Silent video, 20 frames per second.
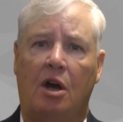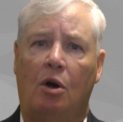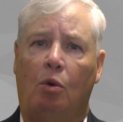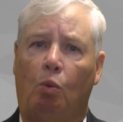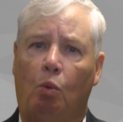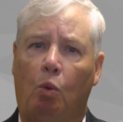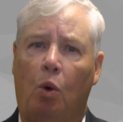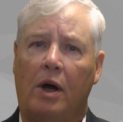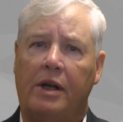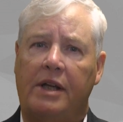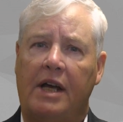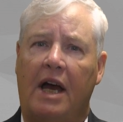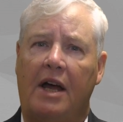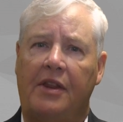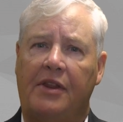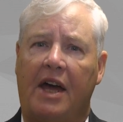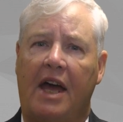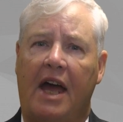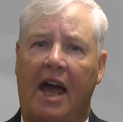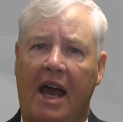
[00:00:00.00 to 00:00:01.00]
What
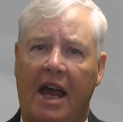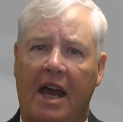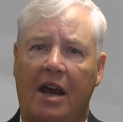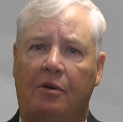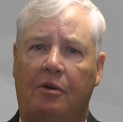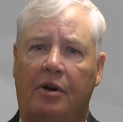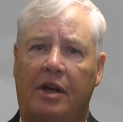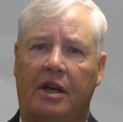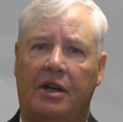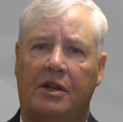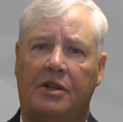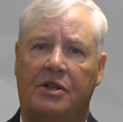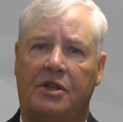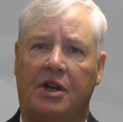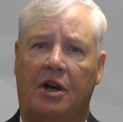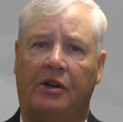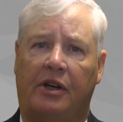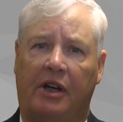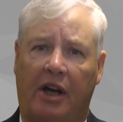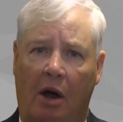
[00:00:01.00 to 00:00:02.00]
other areas
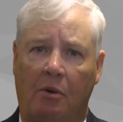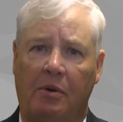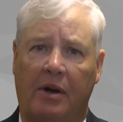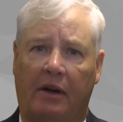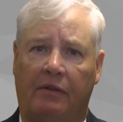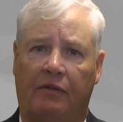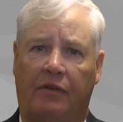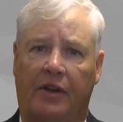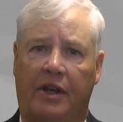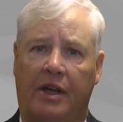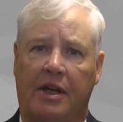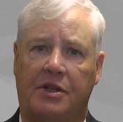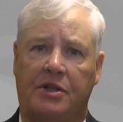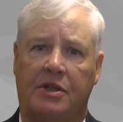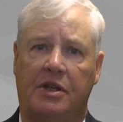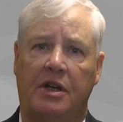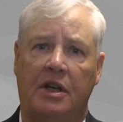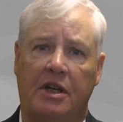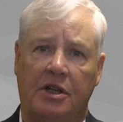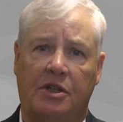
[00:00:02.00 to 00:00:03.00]
are going for this